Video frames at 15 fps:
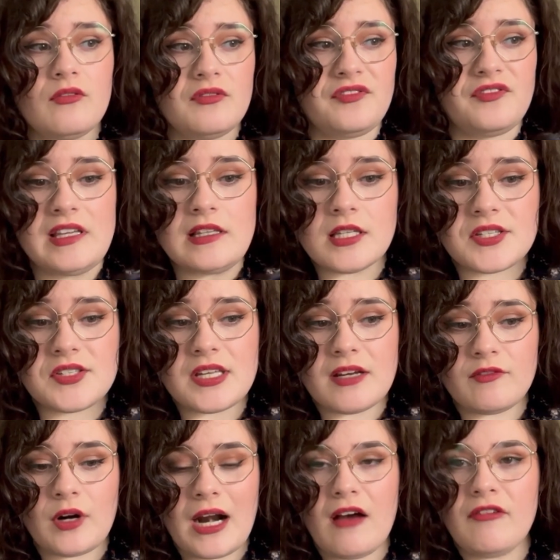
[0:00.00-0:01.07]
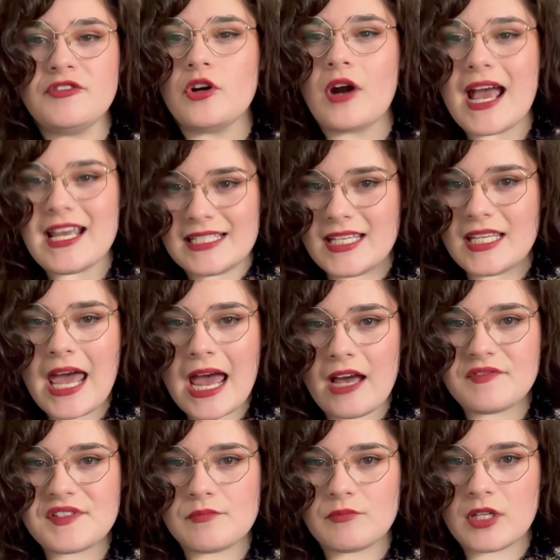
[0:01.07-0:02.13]
Felix Ever After, I did
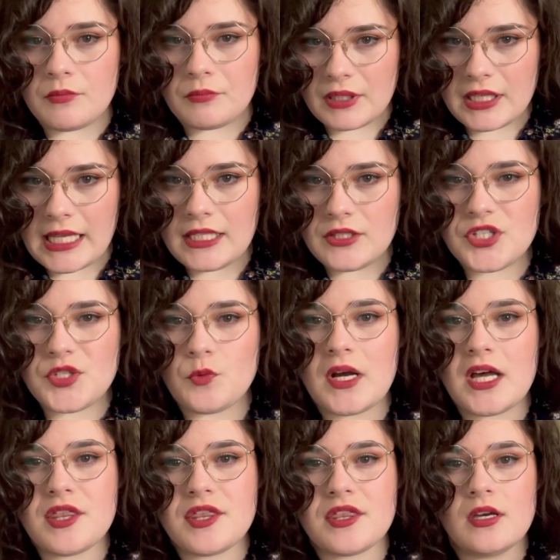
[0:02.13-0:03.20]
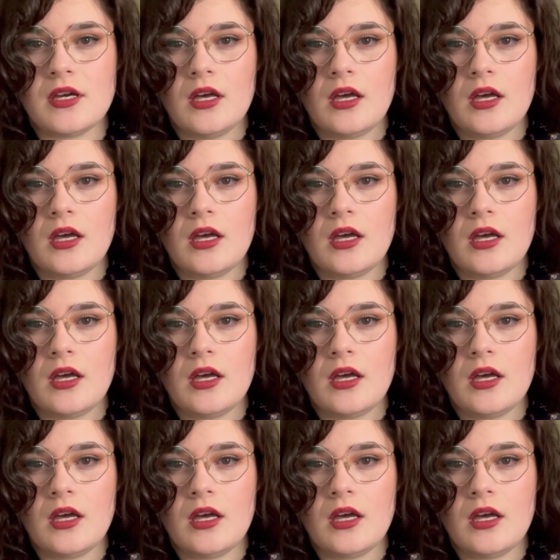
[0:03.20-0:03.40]
have some complaints with.